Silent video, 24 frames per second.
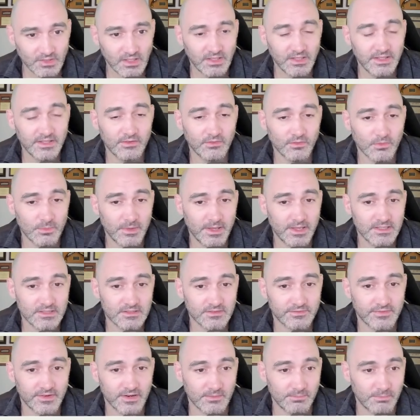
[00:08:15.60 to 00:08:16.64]
he remains
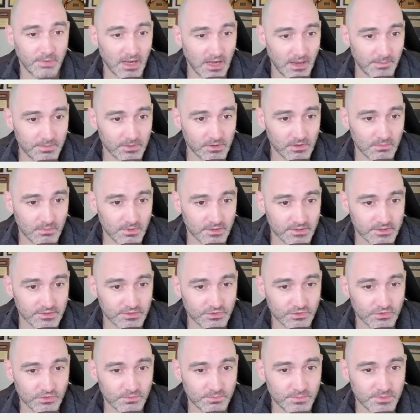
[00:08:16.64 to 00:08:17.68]
very popular among the
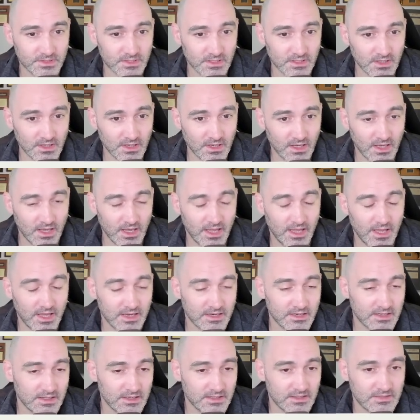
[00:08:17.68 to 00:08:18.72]
troops
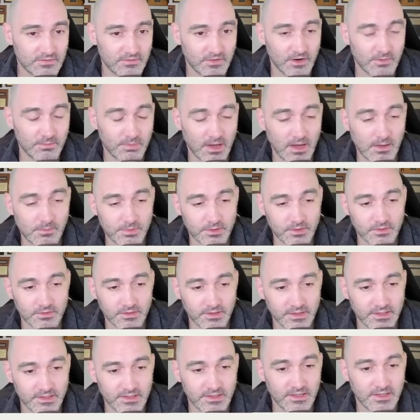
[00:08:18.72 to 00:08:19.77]
and is very popular
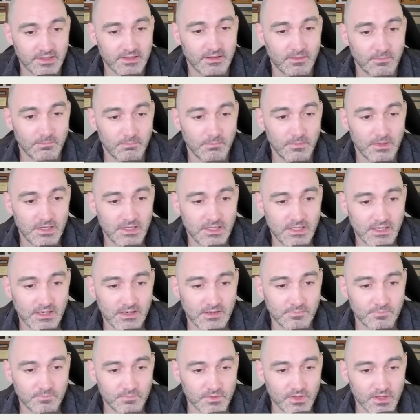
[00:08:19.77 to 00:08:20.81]
in the media.
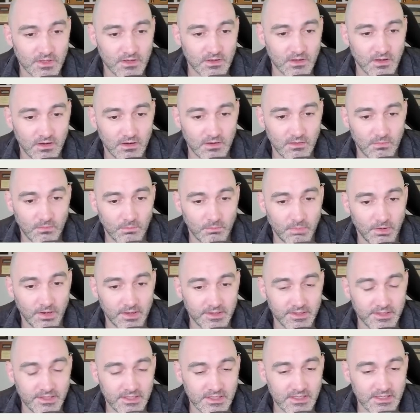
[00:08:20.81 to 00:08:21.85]
But
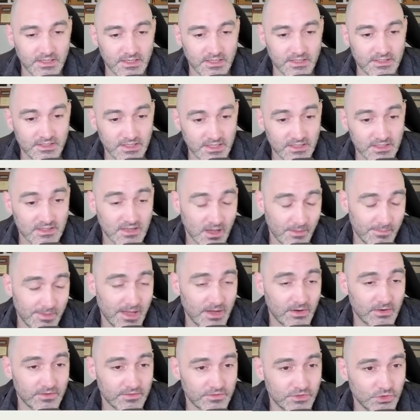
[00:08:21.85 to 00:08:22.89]
he did come
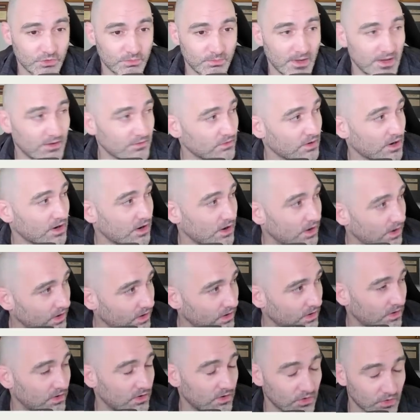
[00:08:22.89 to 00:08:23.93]
out, as you may
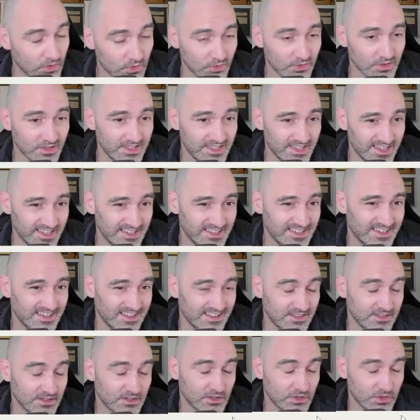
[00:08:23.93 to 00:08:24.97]
recall, early in
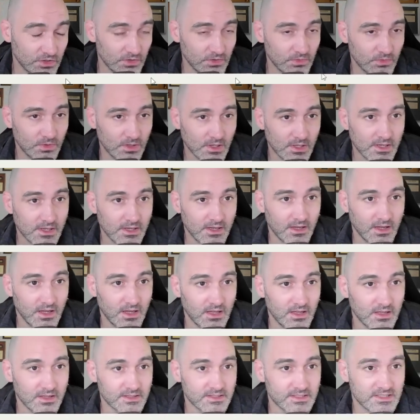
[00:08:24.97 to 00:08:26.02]
the coup,
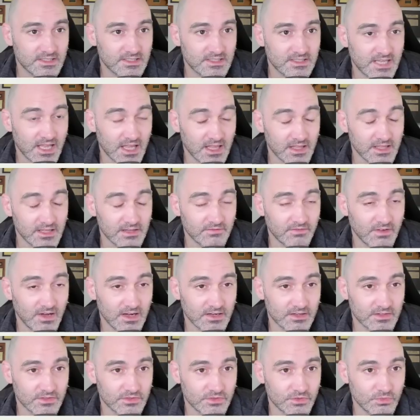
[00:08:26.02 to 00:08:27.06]
uh, telling
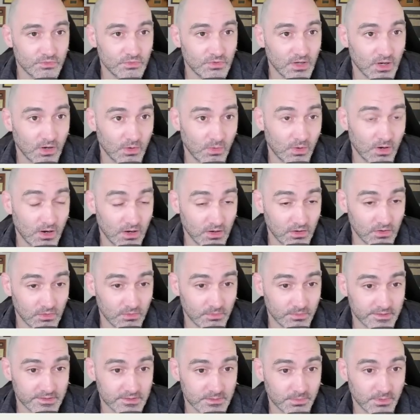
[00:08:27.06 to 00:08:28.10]
Wagner to go
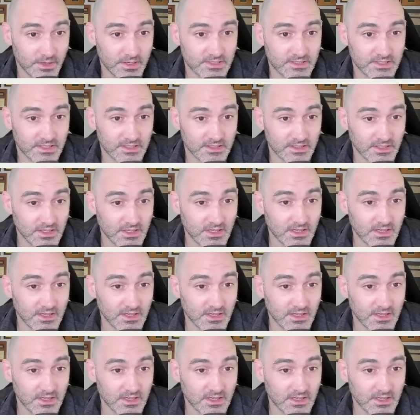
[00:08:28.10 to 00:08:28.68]
home, expressing uh,